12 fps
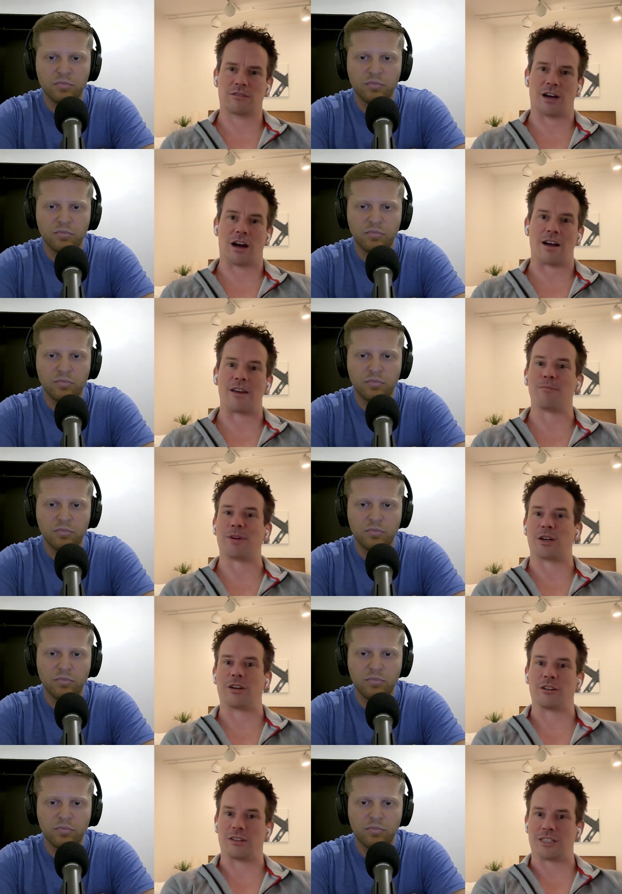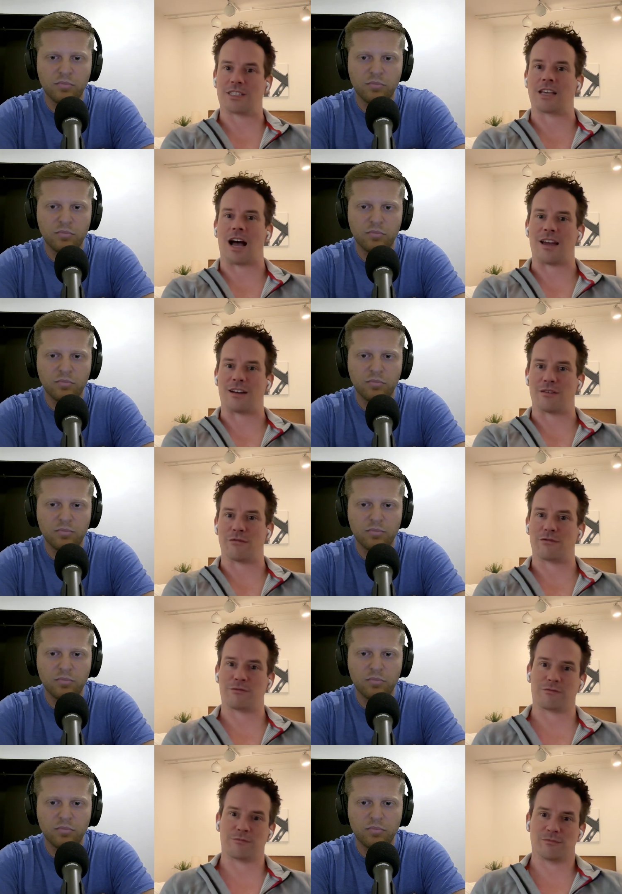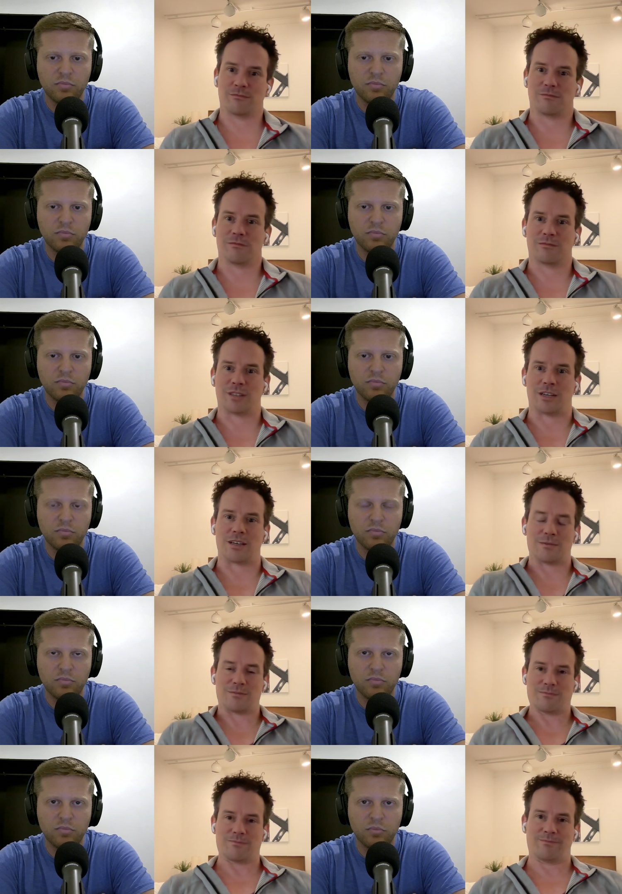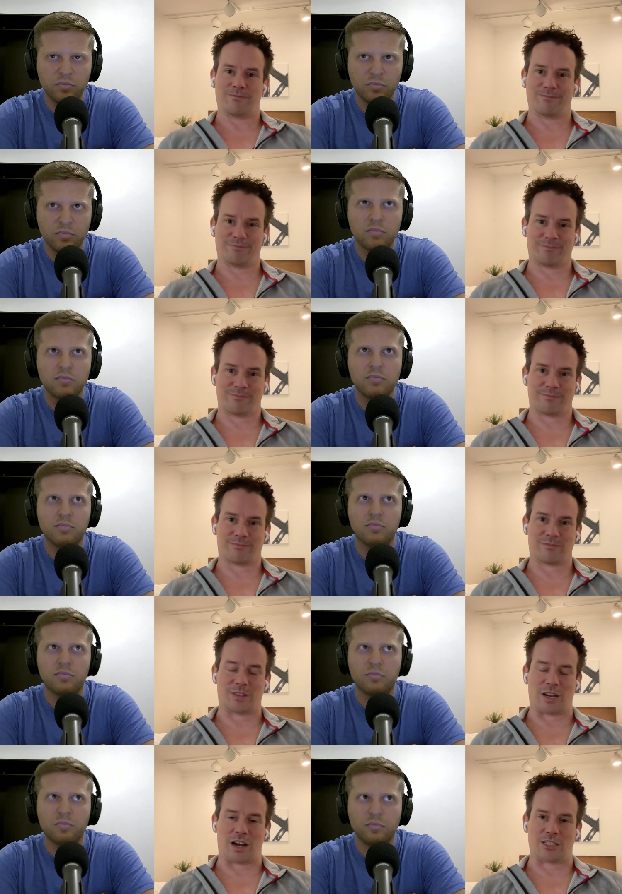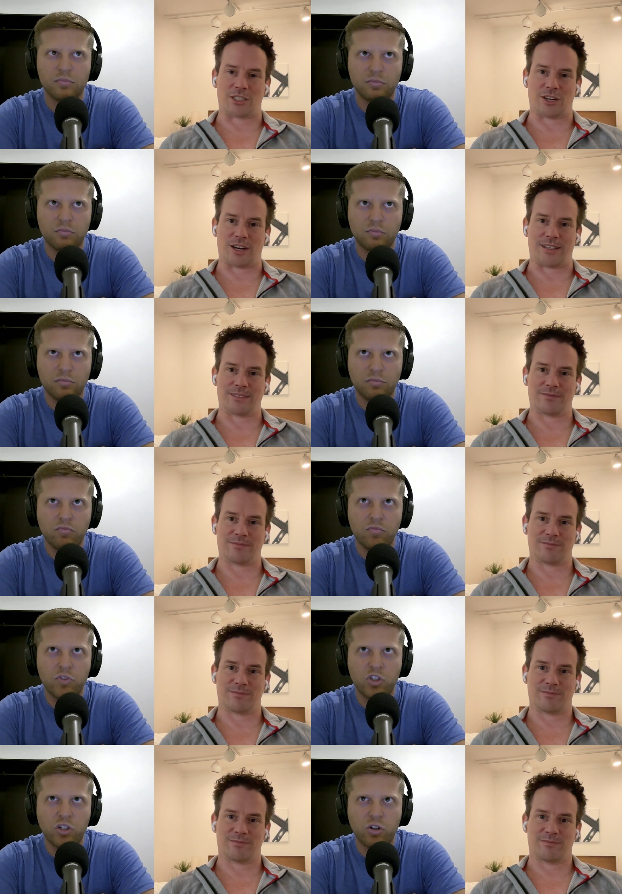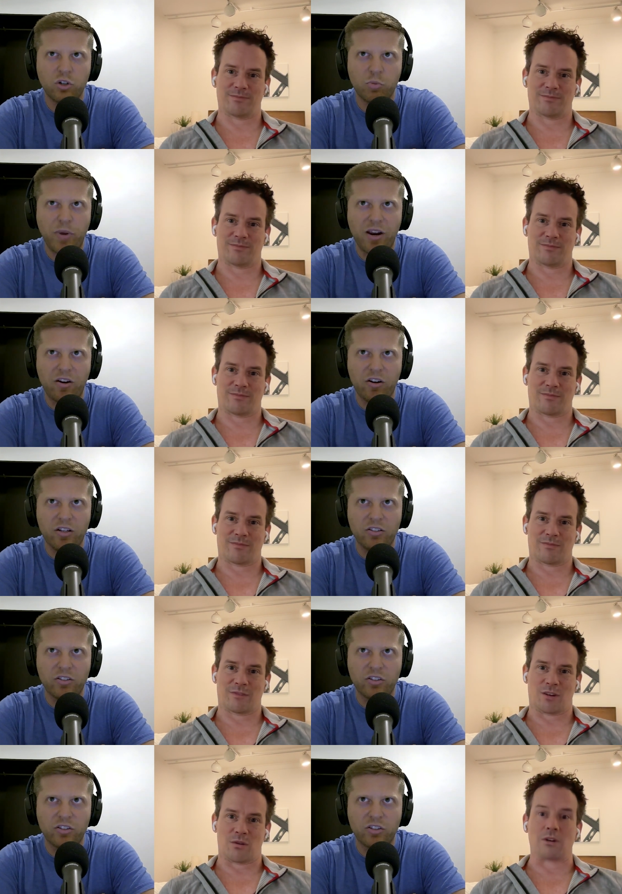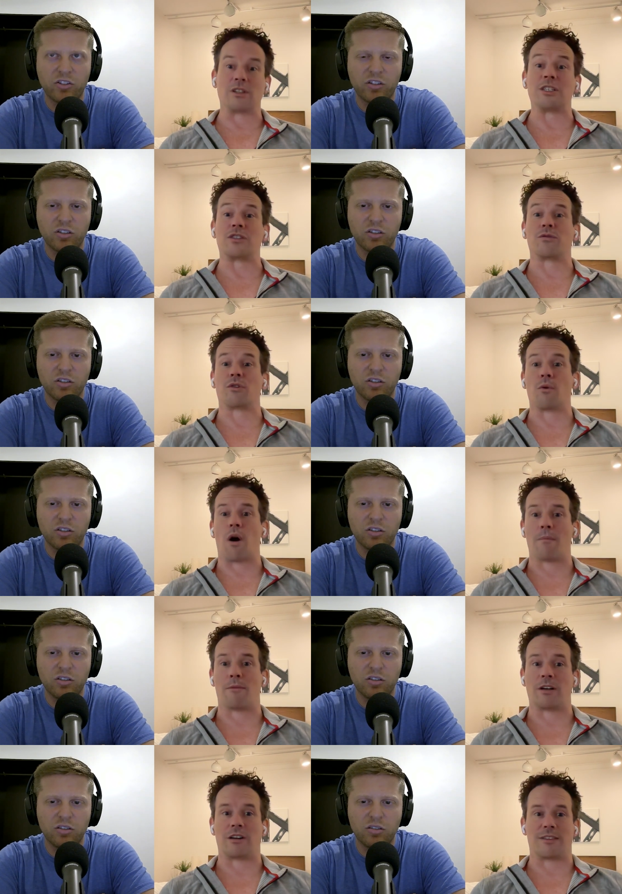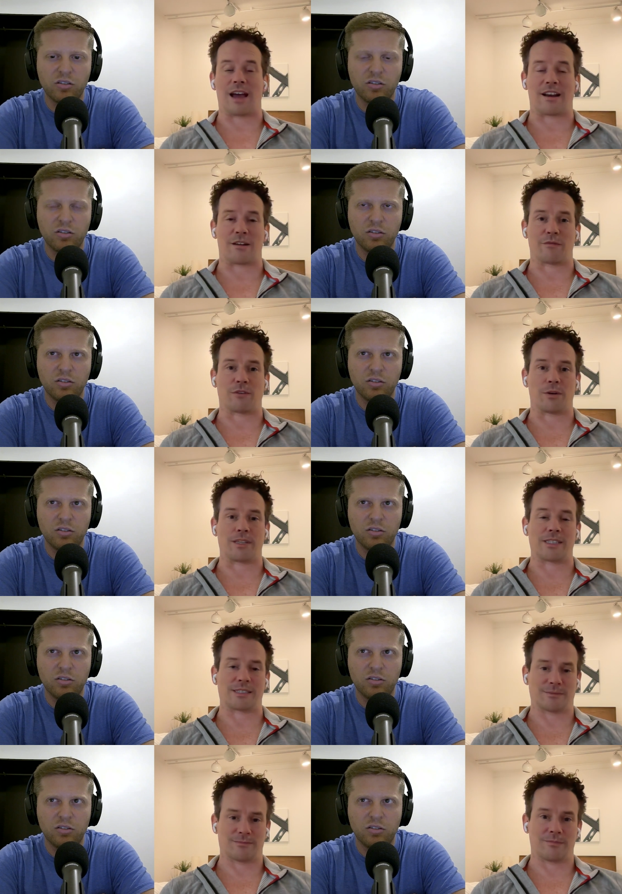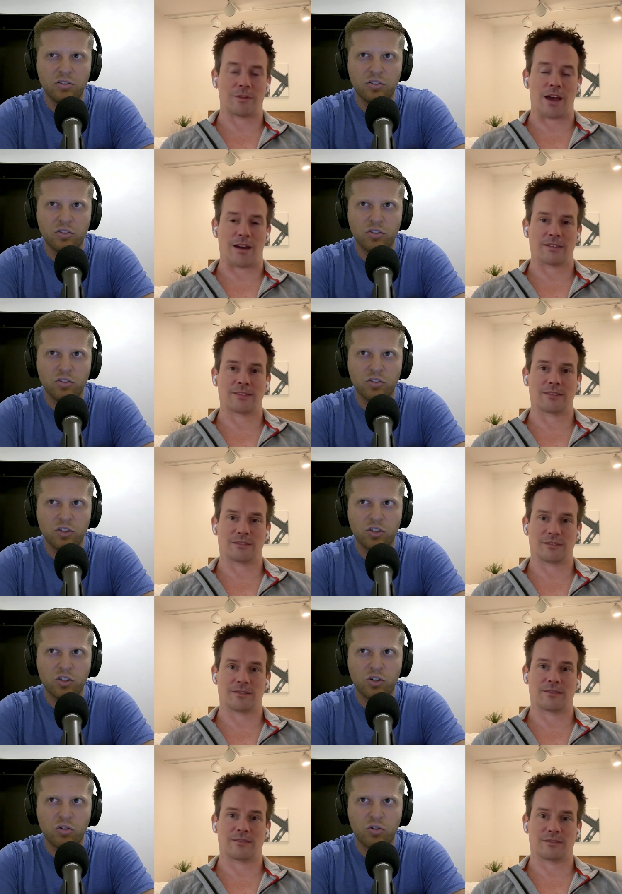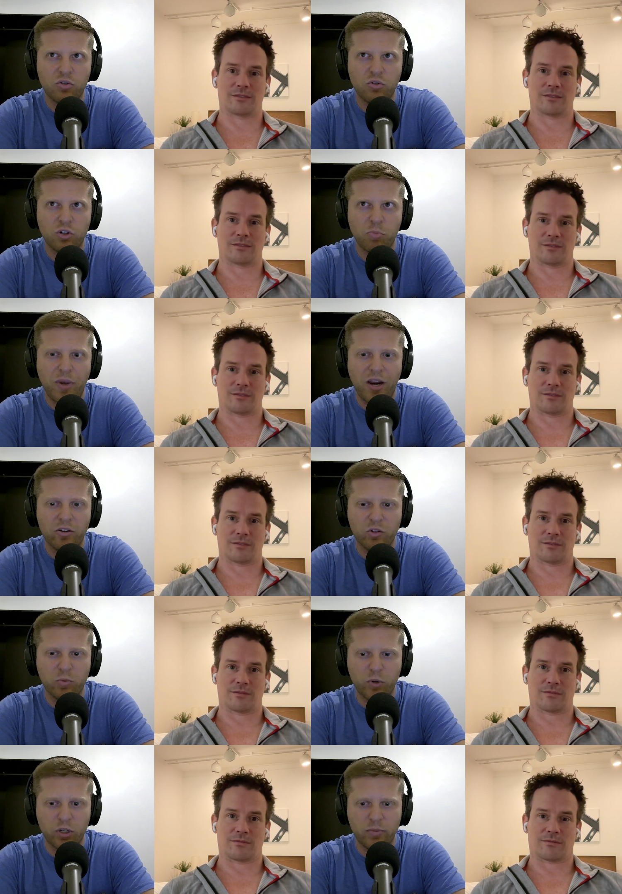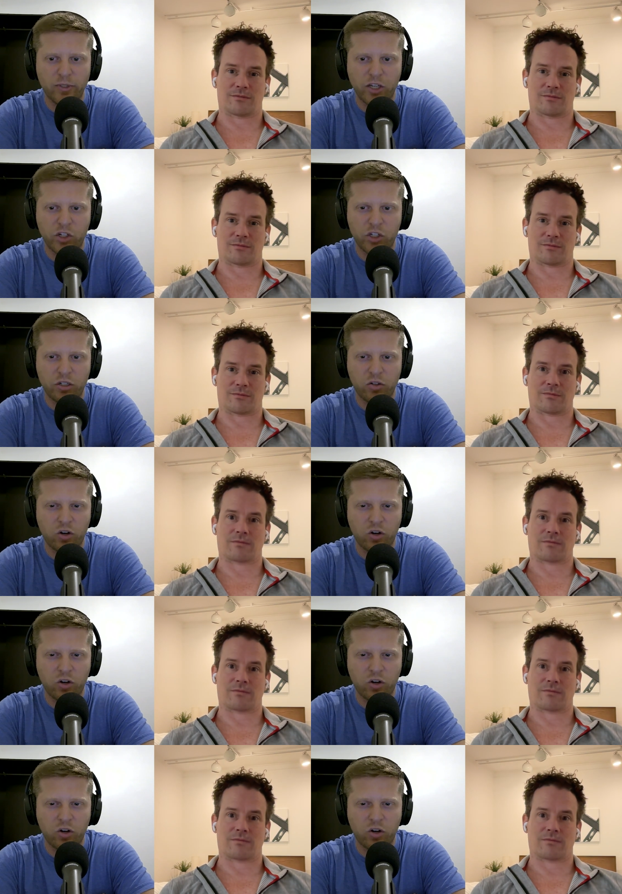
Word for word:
Speaker 1: uh imperialist side of the the country. So
Speaker 2: her parents,
Speaker 1: or at least grew up under that influence.
Speaker 2: Yeah, so her parents were born in Malaysia and her